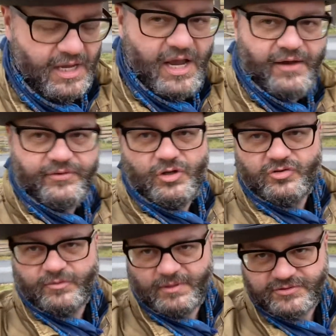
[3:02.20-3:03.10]
of
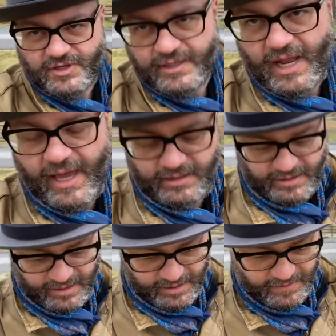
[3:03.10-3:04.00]
usable sunlight.
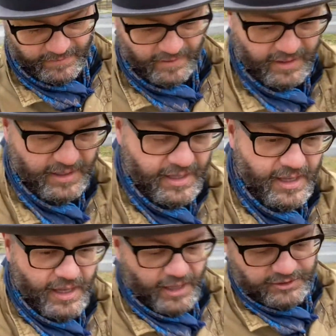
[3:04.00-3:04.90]

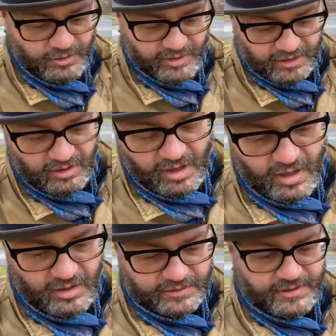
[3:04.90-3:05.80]
A unit
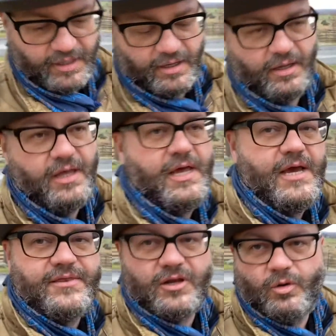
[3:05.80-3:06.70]
called
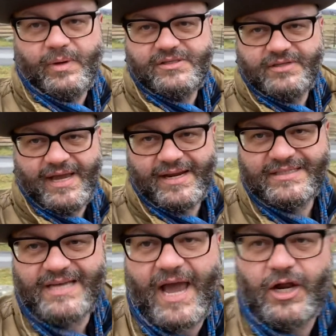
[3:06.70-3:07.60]
the Louisiana
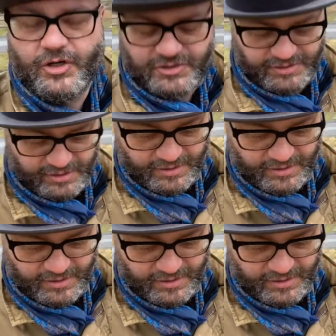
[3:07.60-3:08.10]
Tigers,